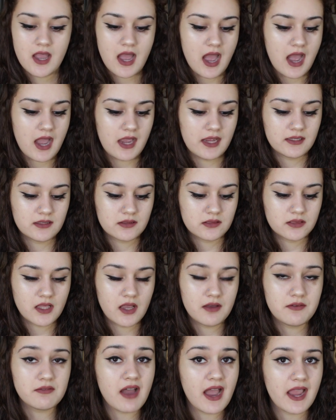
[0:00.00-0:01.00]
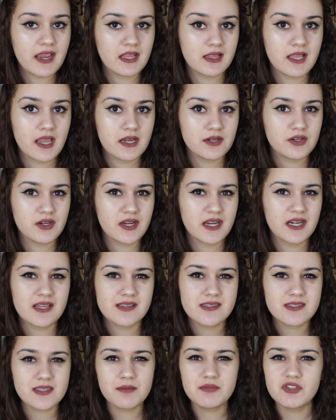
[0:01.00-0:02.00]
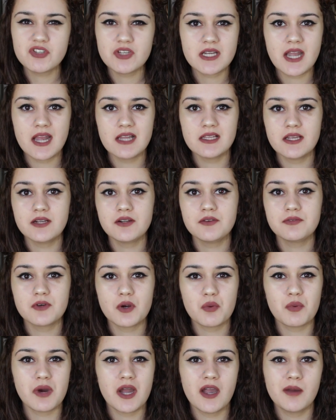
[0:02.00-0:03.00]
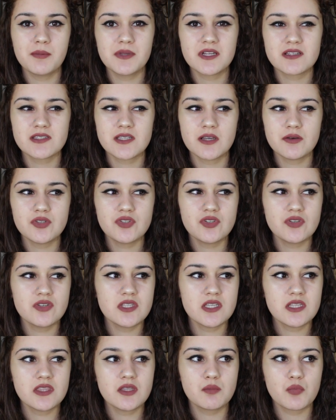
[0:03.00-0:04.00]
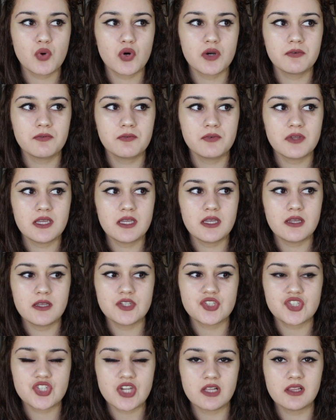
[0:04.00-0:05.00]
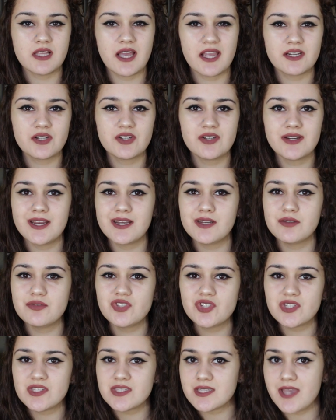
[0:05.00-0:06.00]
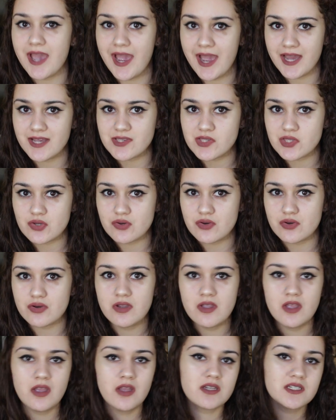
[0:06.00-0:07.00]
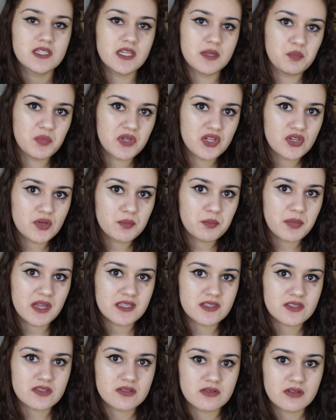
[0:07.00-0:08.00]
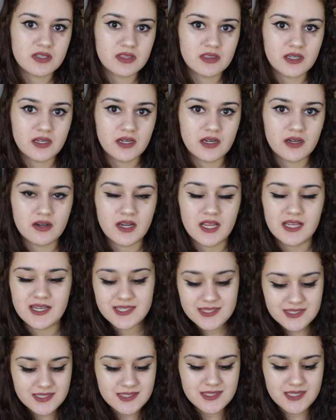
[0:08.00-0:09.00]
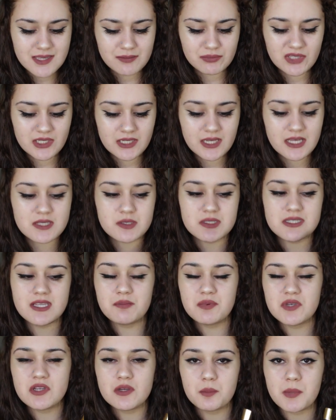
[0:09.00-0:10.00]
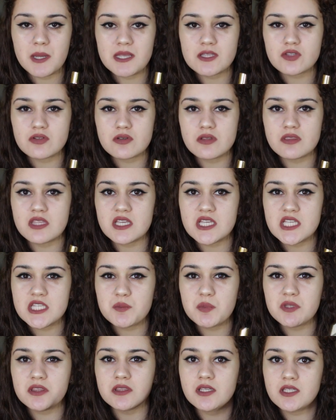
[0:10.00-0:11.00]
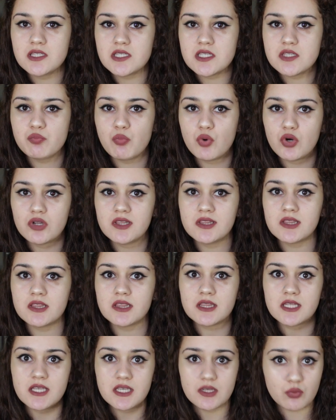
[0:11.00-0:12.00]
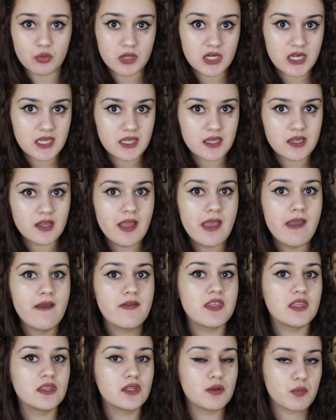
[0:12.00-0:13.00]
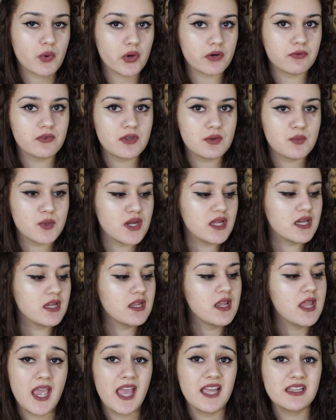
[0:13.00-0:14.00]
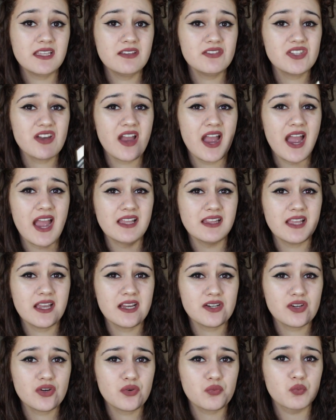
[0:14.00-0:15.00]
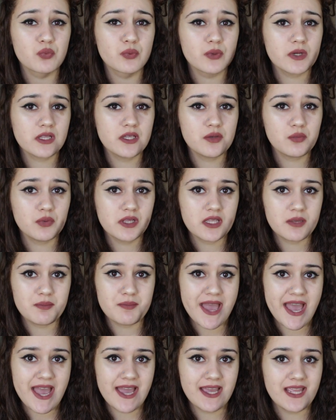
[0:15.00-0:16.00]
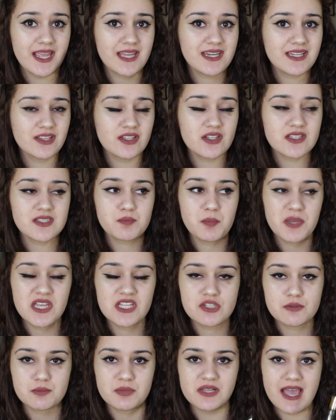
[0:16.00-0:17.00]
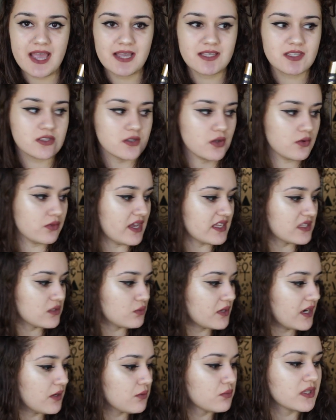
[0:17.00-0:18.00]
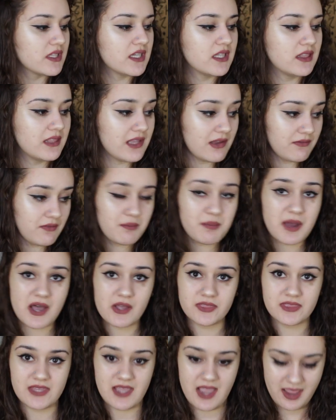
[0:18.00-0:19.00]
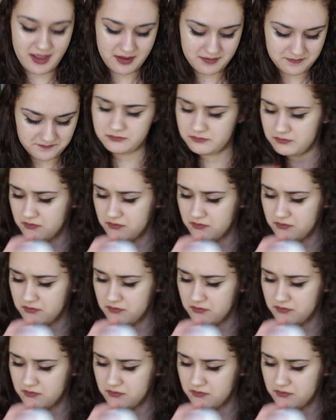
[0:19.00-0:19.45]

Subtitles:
I love eyeliner, and I stopped doing eyeliner for a while because I was using the Morphe gel liner, and it was just a hassle dipping your pencil in there. And it's the same thing as dipping your pencil in this, but this is more liquidy than the Morphe one. It leaves your eyeliner really, really matte, and it looks pitch black, so that's what I really love about that.